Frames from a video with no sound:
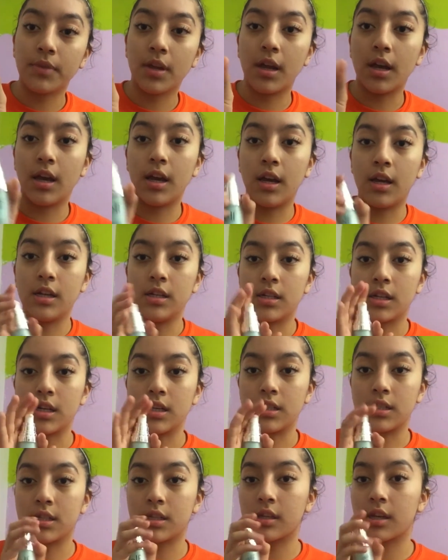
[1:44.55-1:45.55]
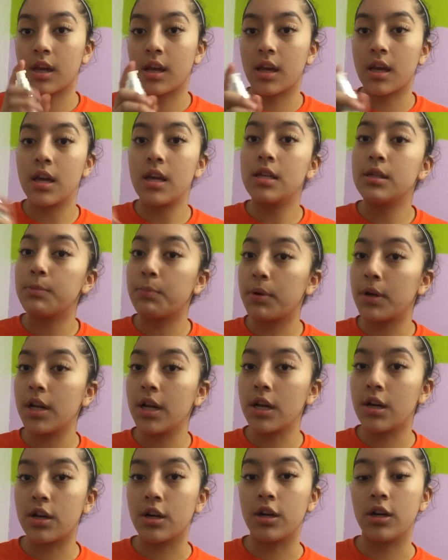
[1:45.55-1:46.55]
and it is
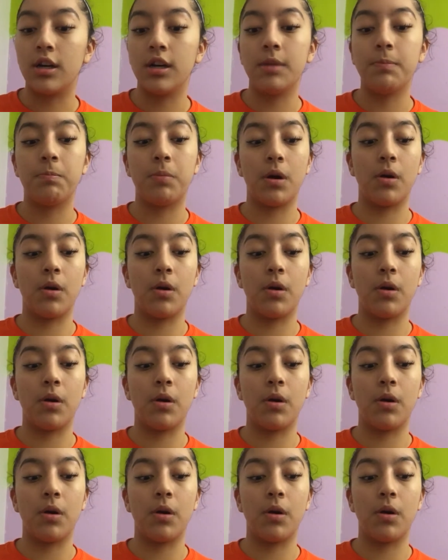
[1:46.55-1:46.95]
pretty good,